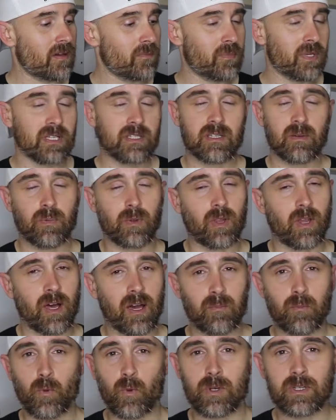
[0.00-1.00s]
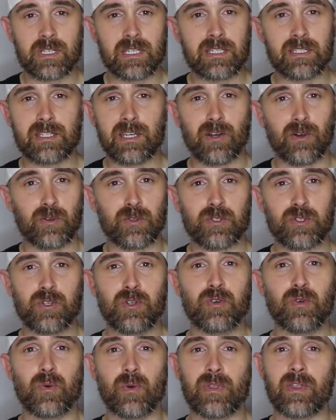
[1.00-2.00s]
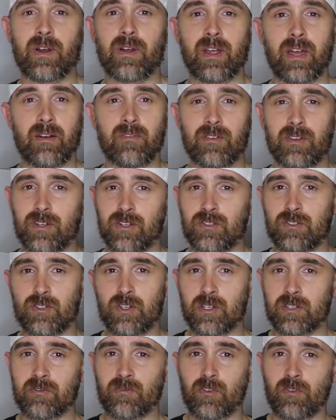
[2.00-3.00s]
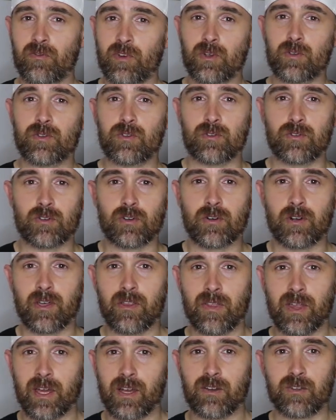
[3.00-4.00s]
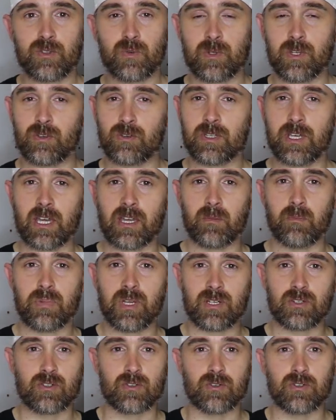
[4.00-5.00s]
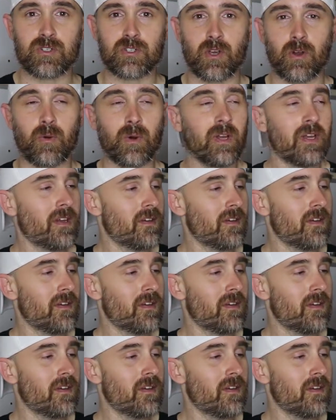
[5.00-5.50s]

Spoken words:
Picks up a lot more details too without having to adjust for filters or anything else when you're taking pictures. So